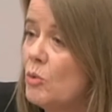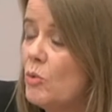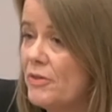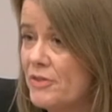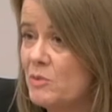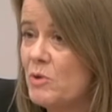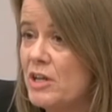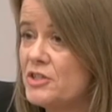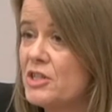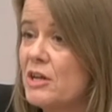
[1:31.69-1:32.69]
what they
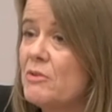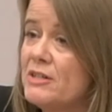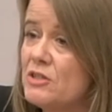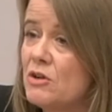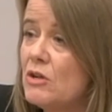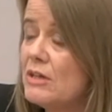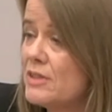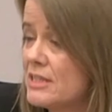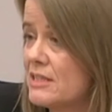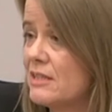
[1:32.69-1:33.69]
want around all of
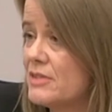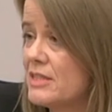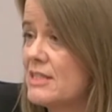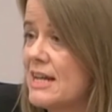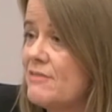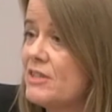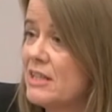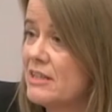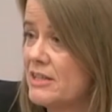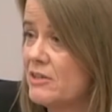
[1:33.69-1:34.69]
our services and
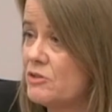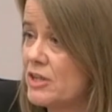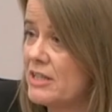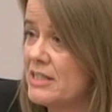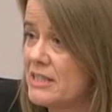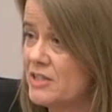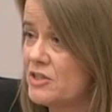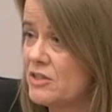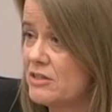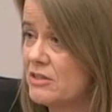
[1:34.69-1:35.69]
everything that our
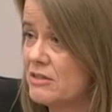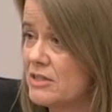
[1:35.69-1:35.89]
organisation does.